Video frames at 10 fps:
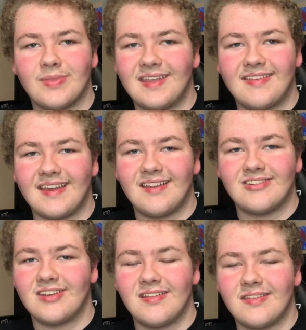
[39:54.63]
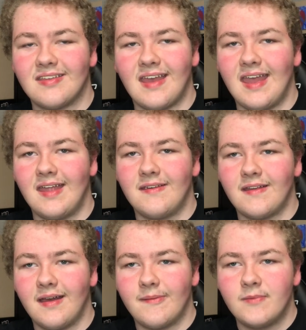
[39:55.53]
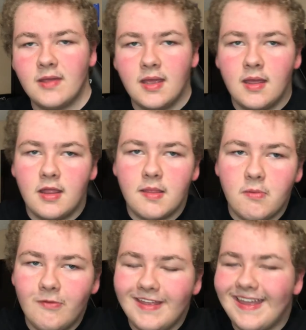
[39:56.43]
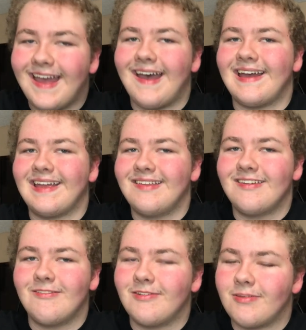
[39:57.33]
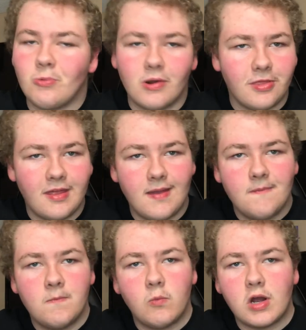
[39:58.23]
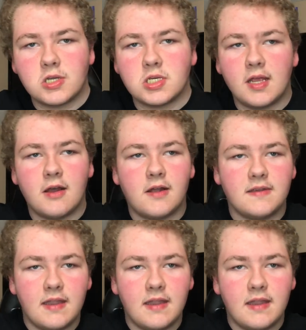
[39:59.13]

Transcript: concessions and the movie? Yeah, it wasn't worth it. Watch it on